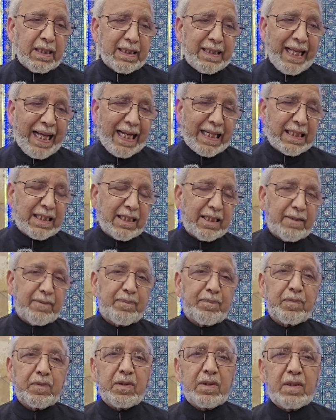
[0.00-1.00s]
that
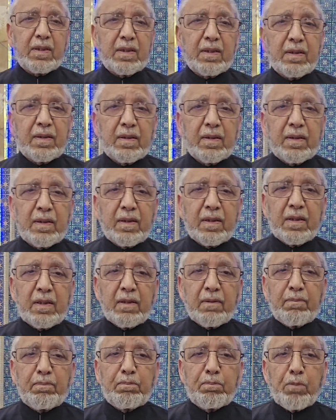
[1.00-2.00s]

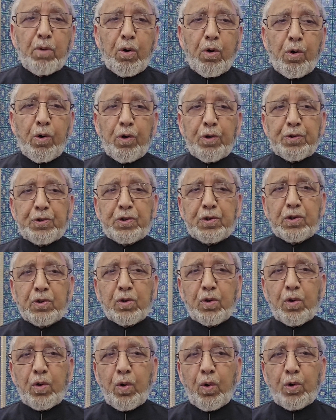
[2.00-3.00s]
most
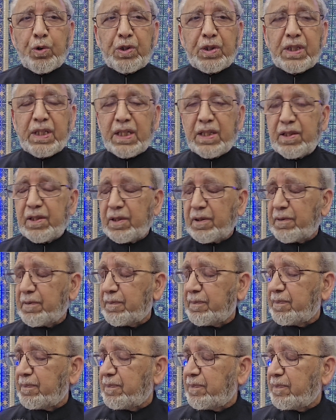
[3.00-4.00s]
quoted